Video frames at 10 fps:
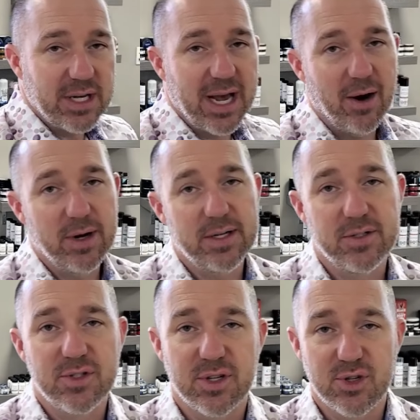carry
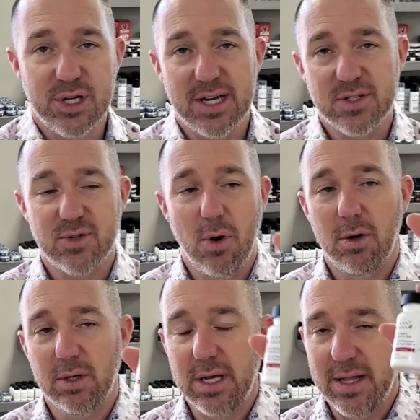and suggest
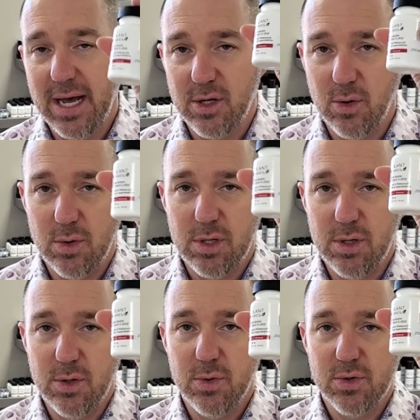strongly that you
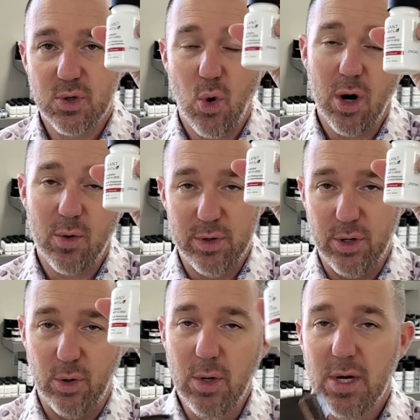use Cork
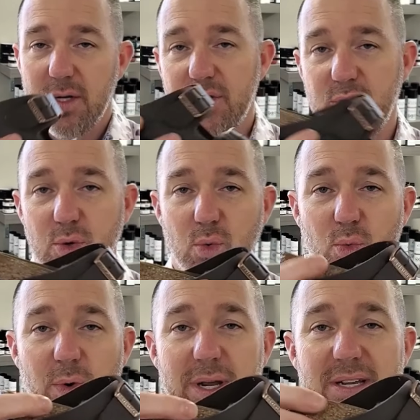Renew to
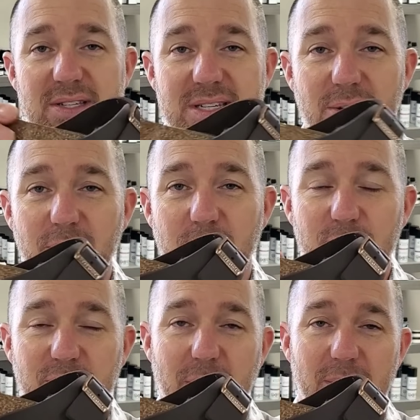reseal
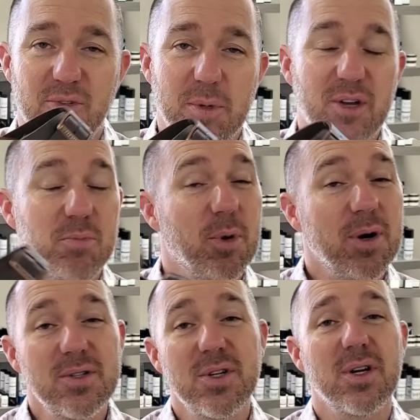those areas because
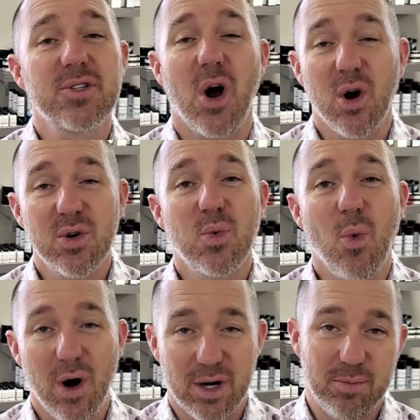Birkenstocks aren't
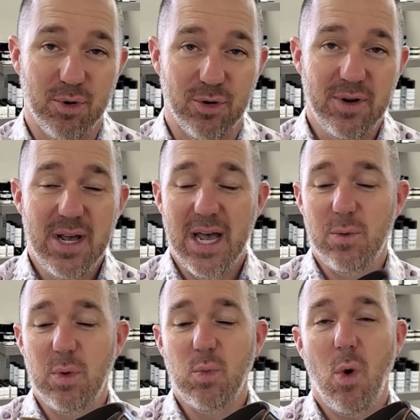waterproof.
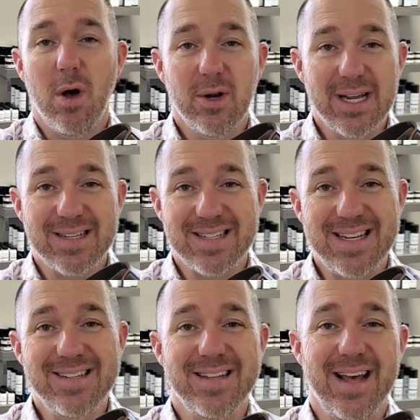And when water gets
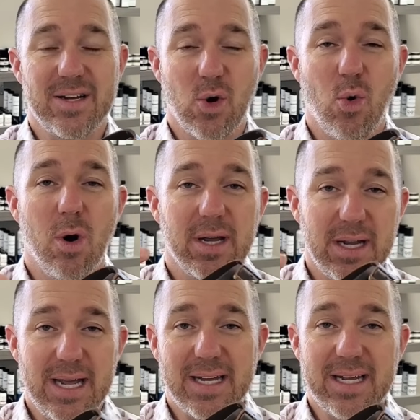into that cork,
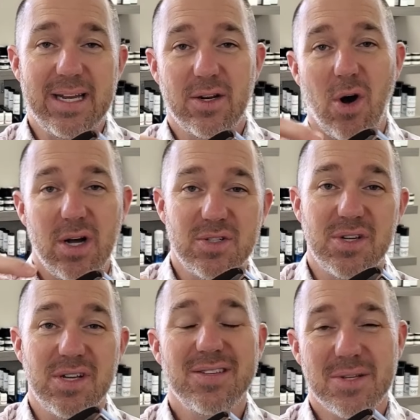it can cause
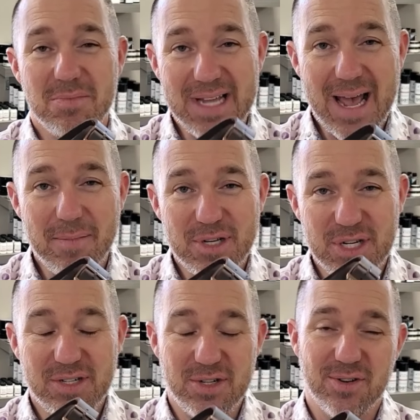some damage
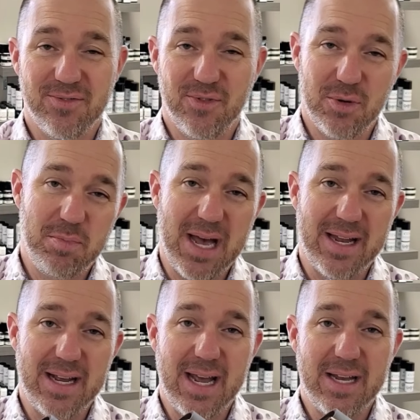into your
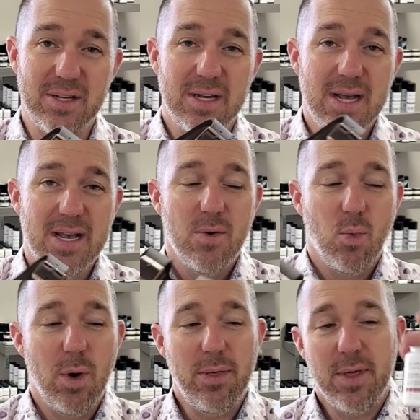footbed. And
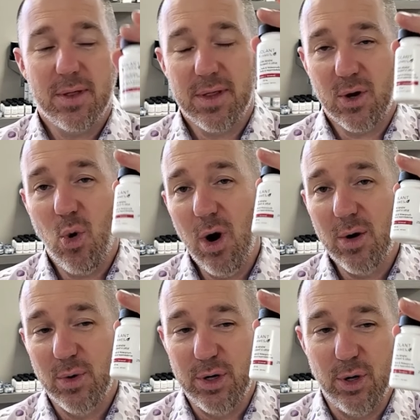with the
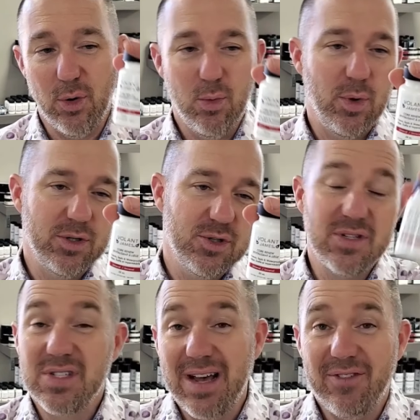cork renew, which
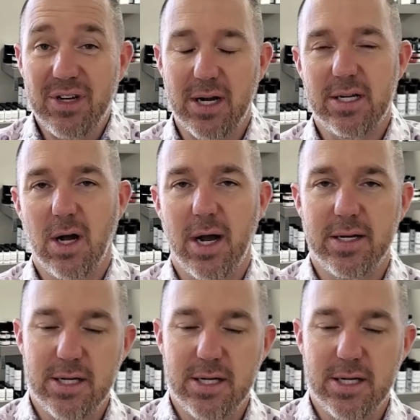is $7.99